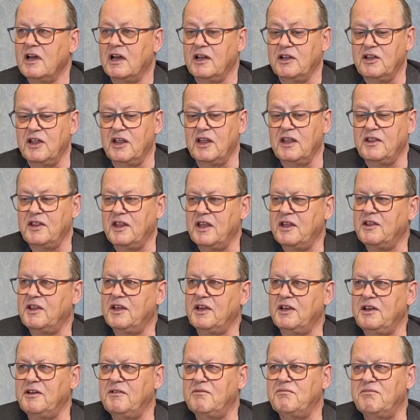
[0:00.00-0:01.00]
And
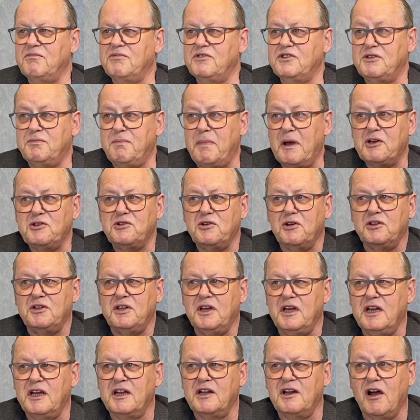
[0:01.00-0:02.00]
the
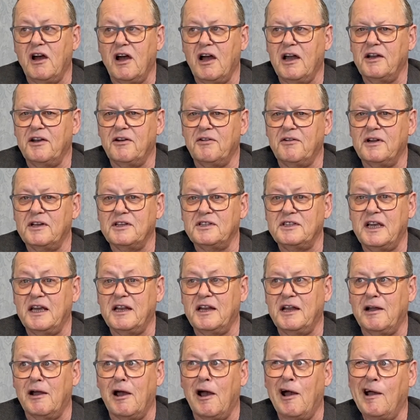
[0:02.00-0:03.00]
specialty in Hyder is
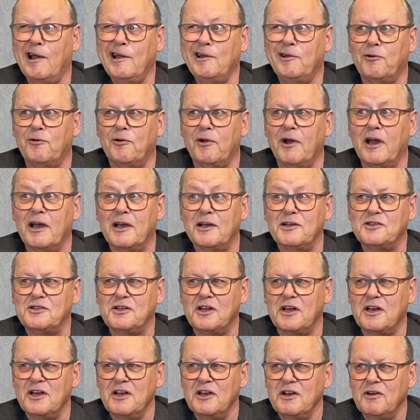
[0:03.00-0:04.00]
getting Hyderized,